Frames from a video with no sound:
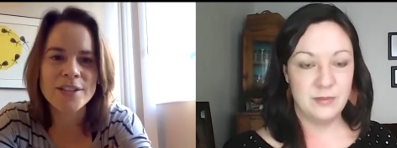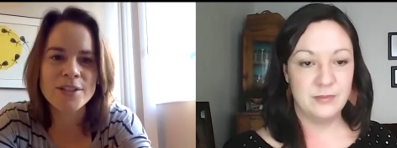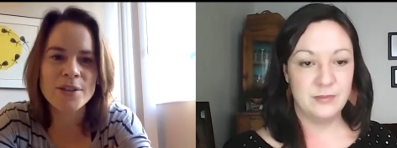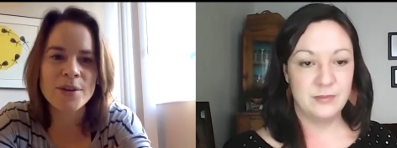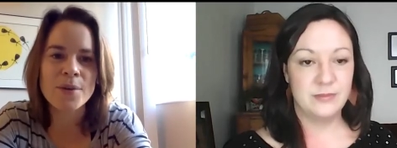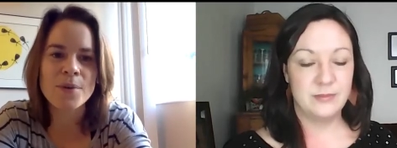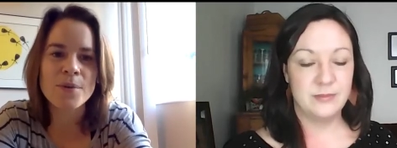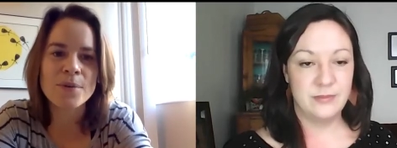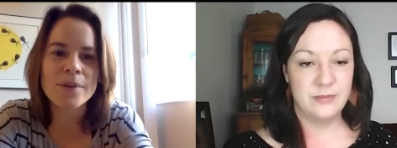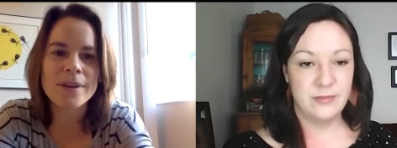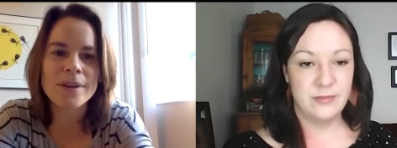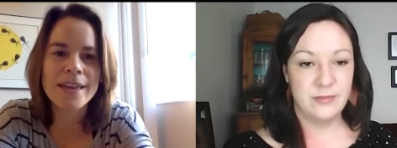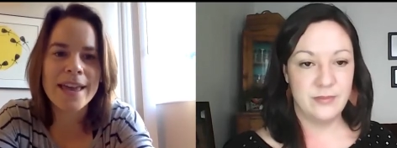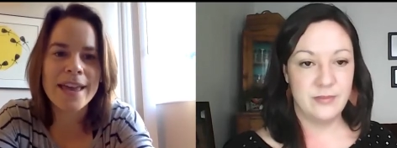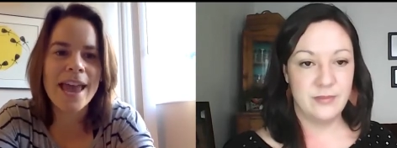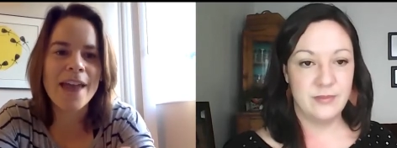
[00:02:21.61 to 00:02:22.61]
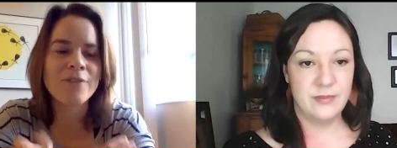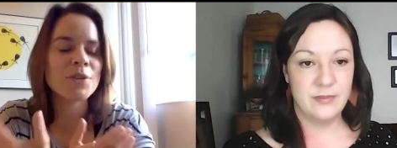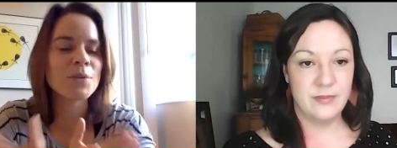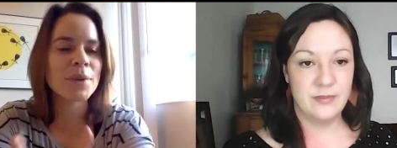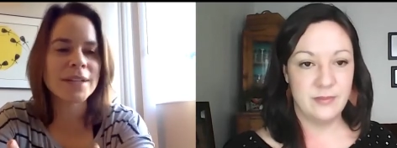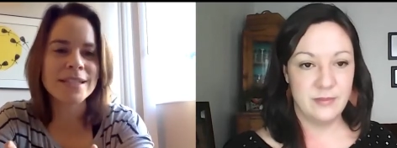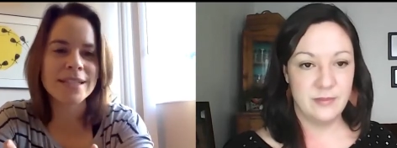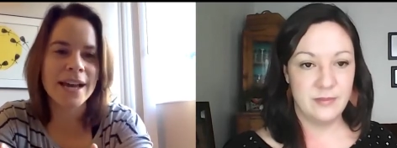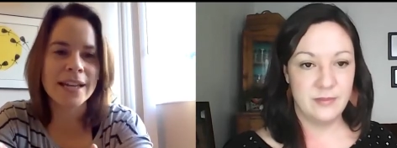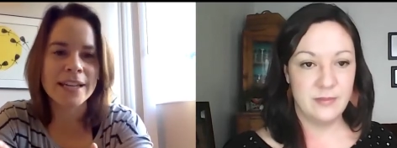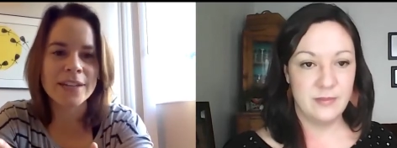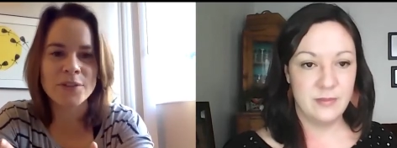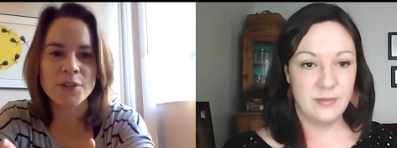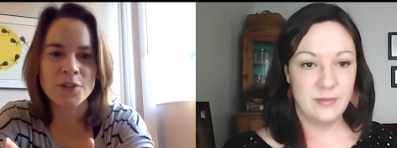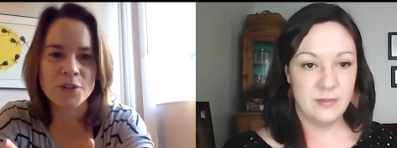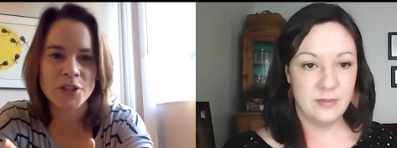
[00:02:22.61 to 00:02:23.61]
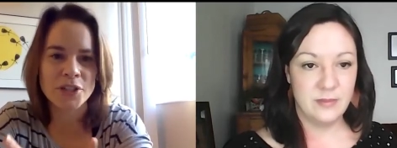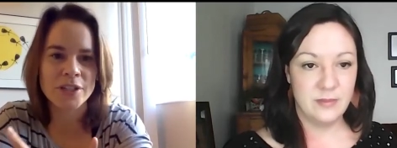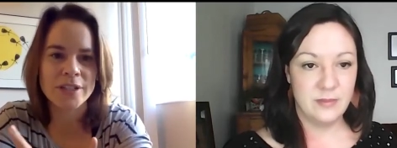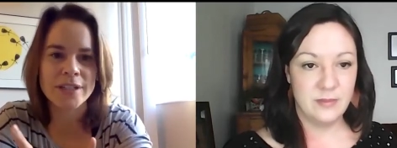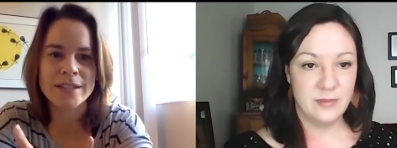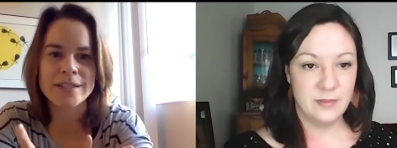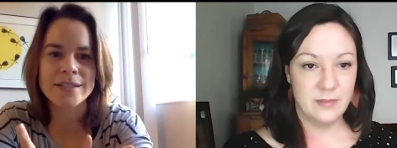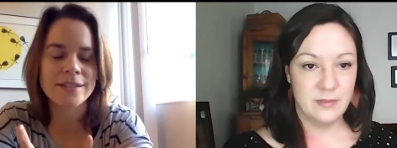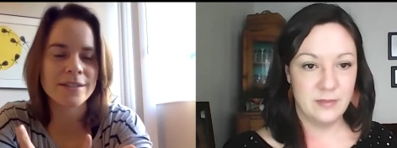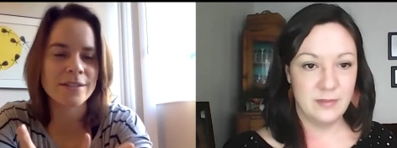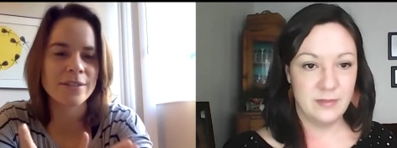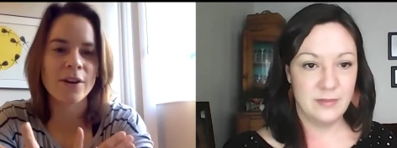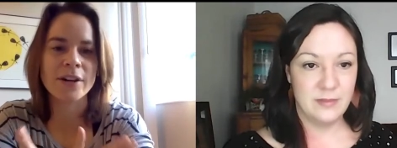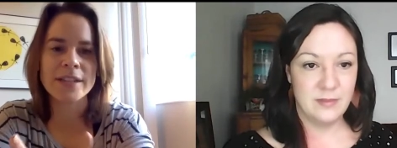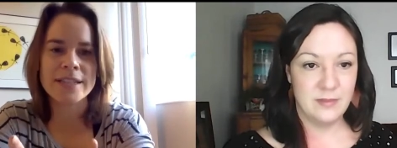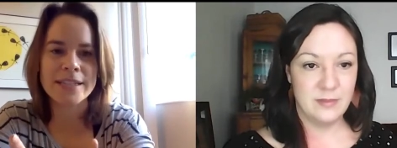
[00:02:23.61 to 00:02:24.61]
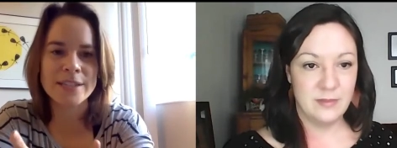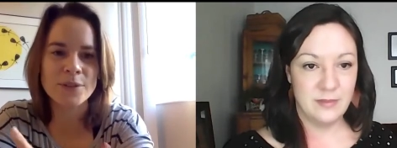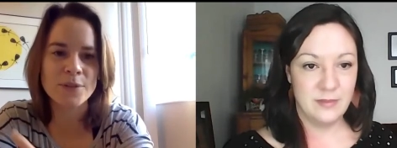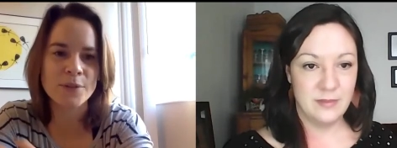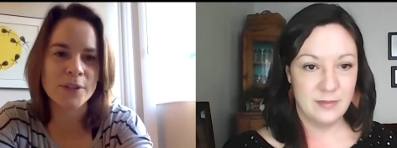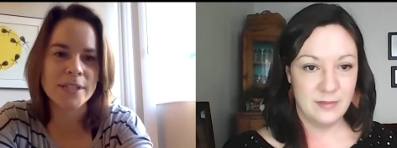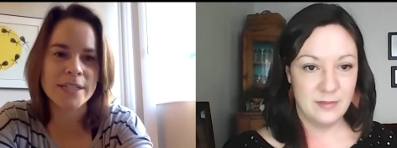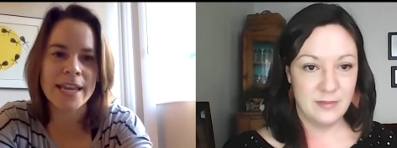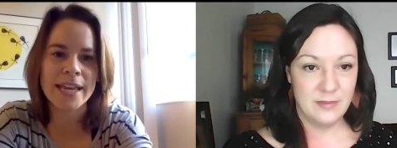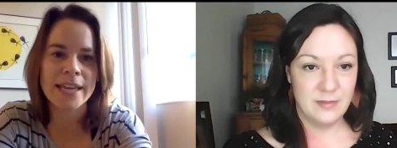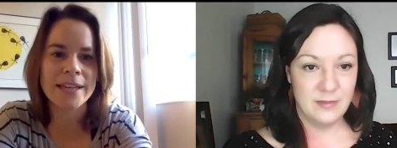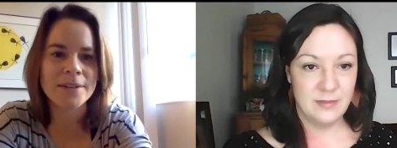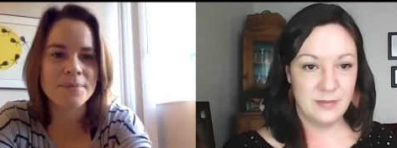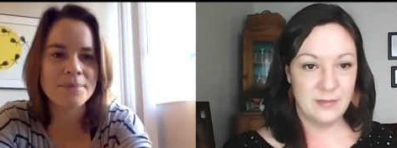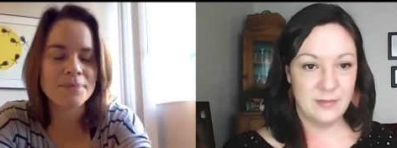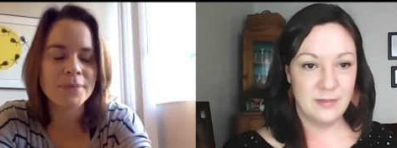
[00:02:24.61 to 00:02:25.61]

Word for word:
Speaker 1: So, everyone is kind of a nutritionist. Honestly, you could take